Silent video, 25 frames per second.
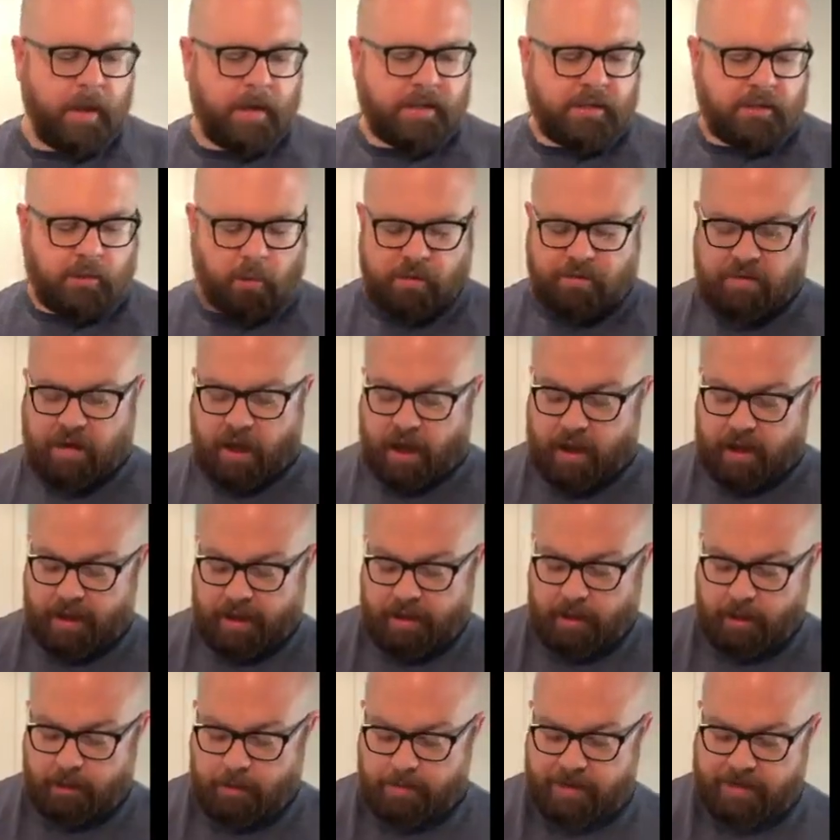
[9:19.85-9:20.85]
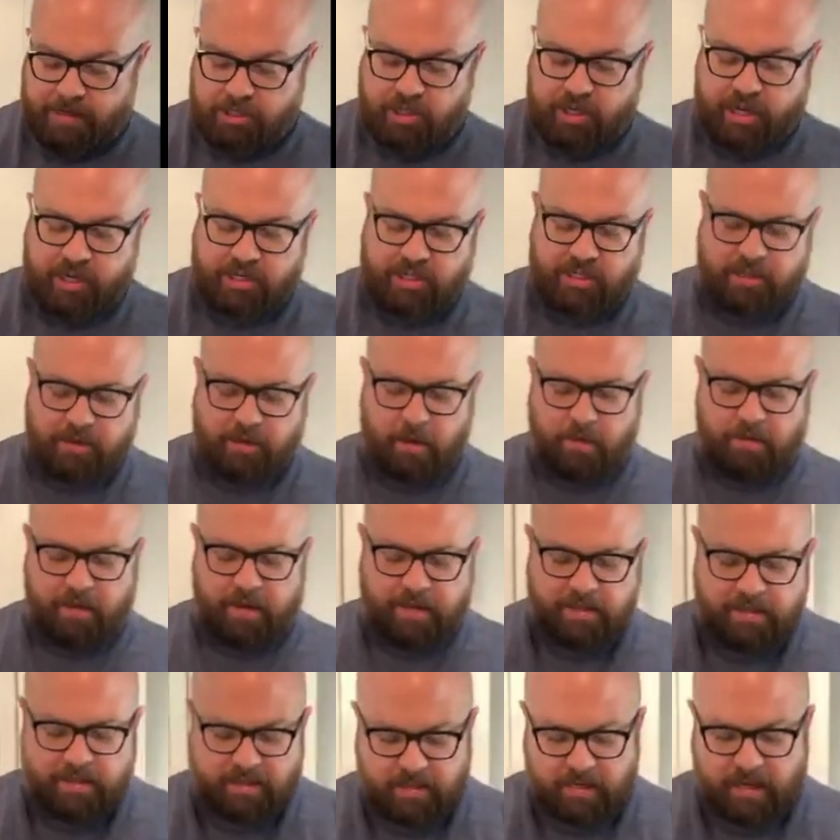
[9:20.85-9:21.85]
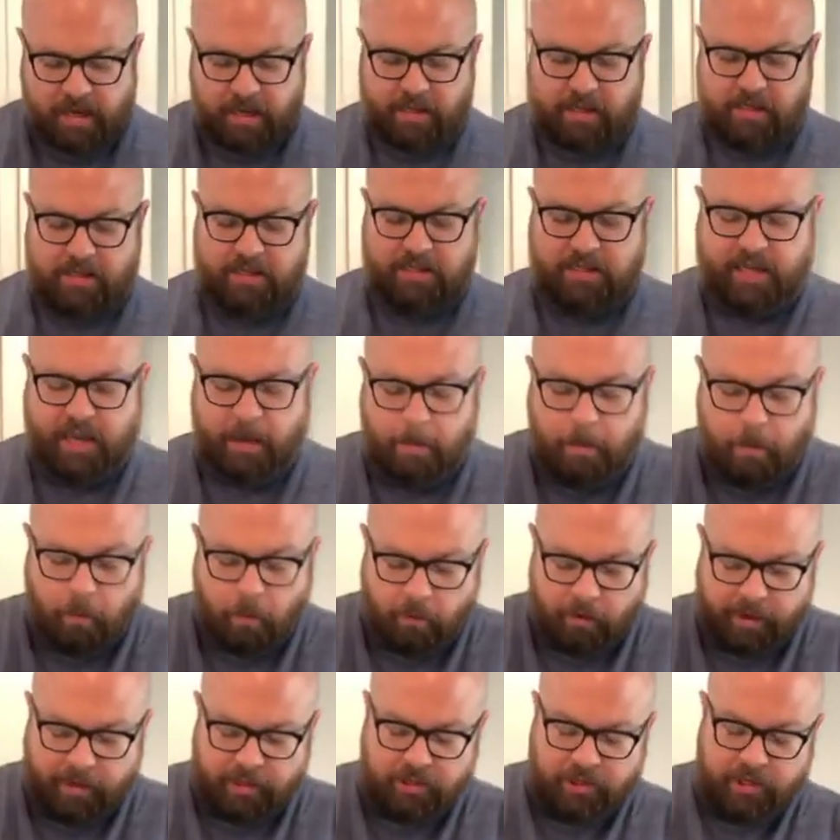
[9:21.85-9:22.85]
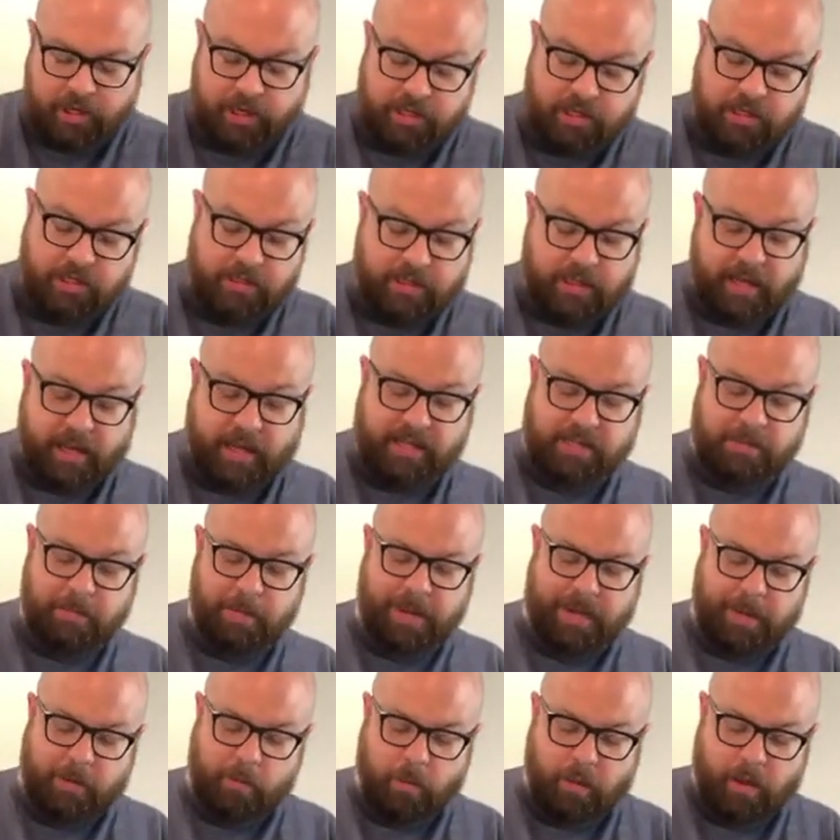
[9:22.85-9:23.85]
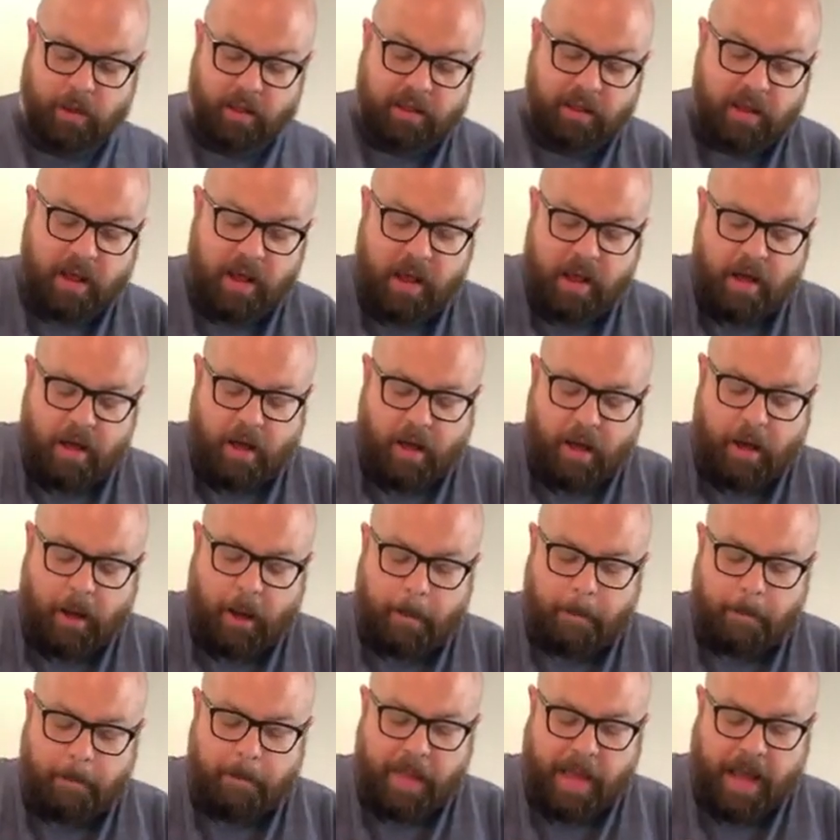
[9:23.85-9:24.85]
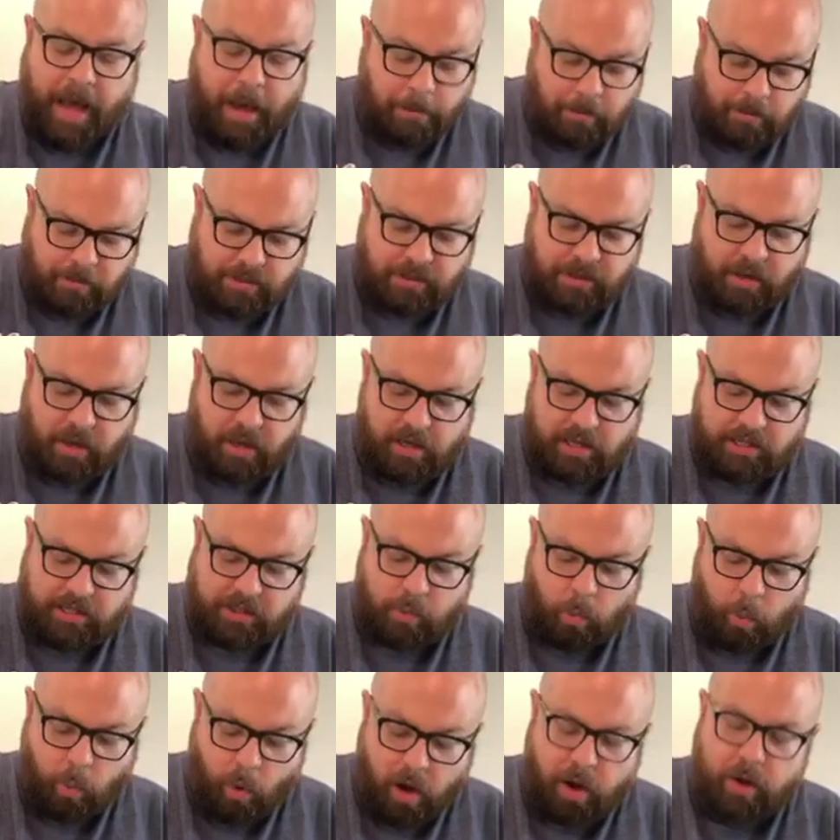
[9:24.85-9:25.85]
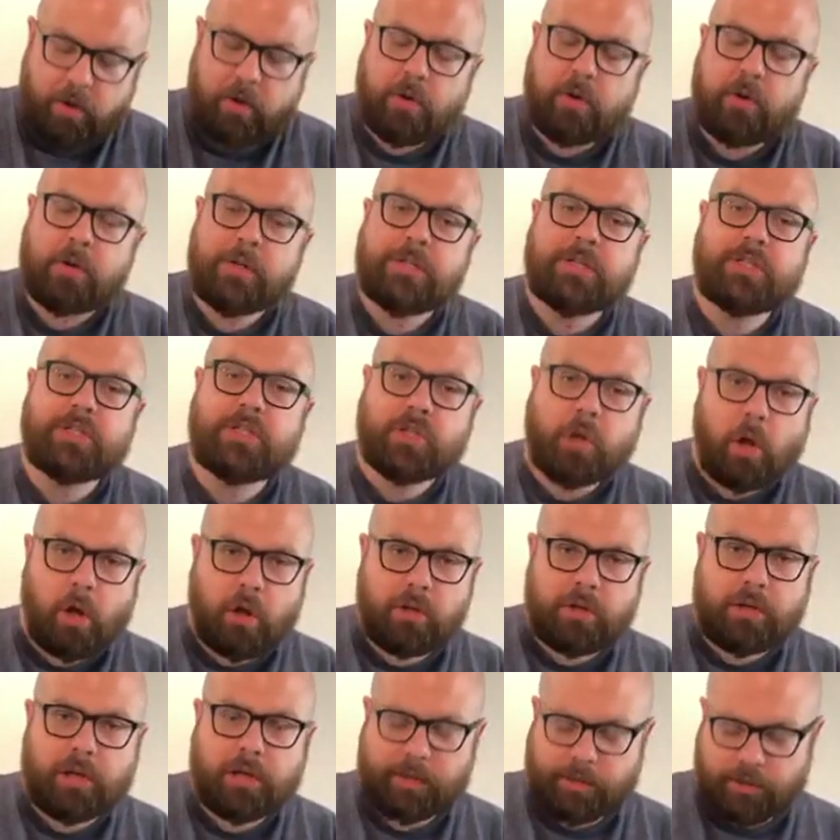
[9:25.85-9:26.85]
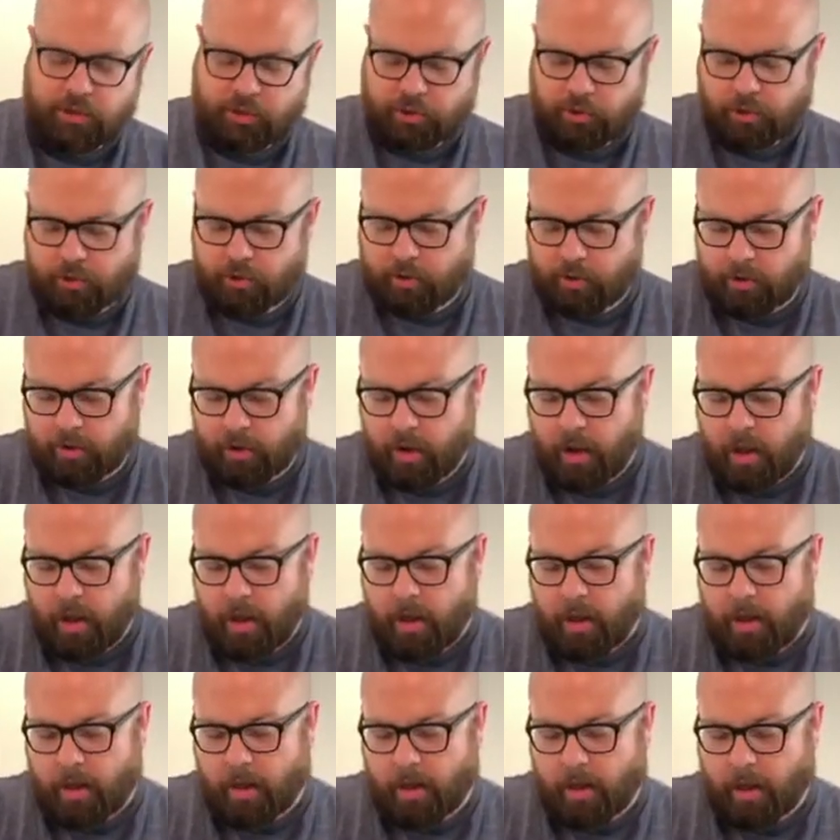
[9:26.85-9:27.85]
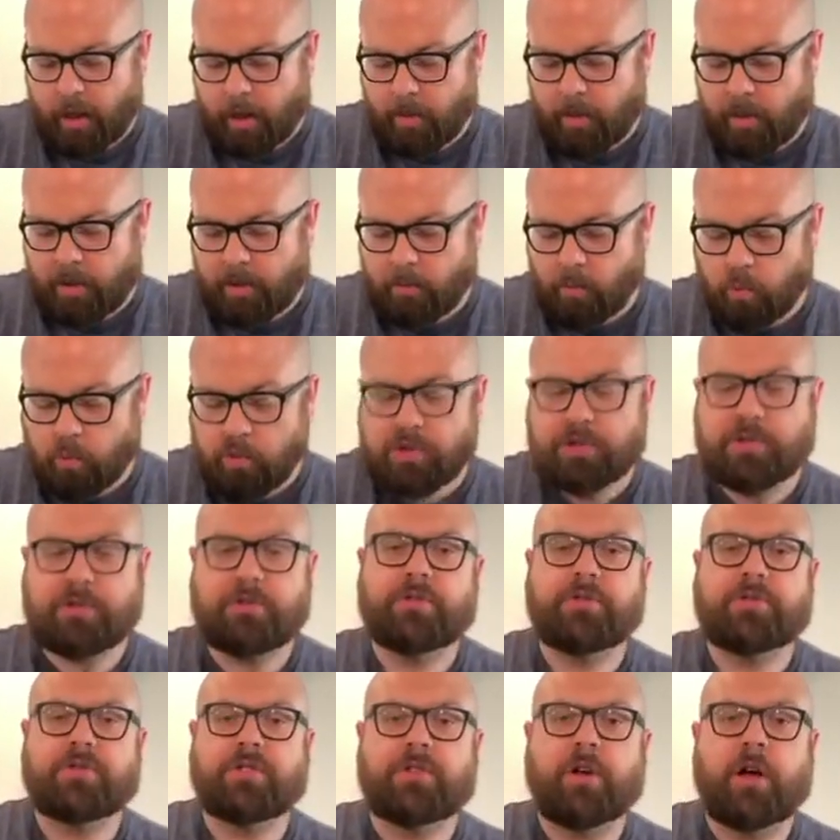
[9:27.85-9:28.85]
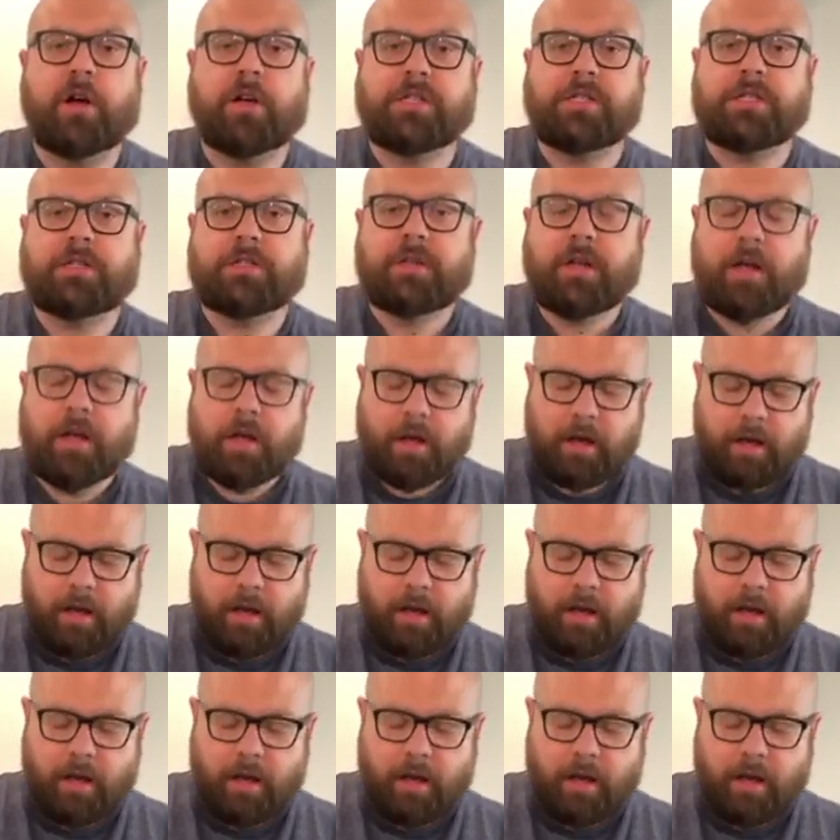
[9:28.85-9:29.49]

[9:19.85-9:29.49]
So we've got an injection of his today. This is a pork injection that is made with applesauce, water, salt, sugar, and Worcestershire sauce.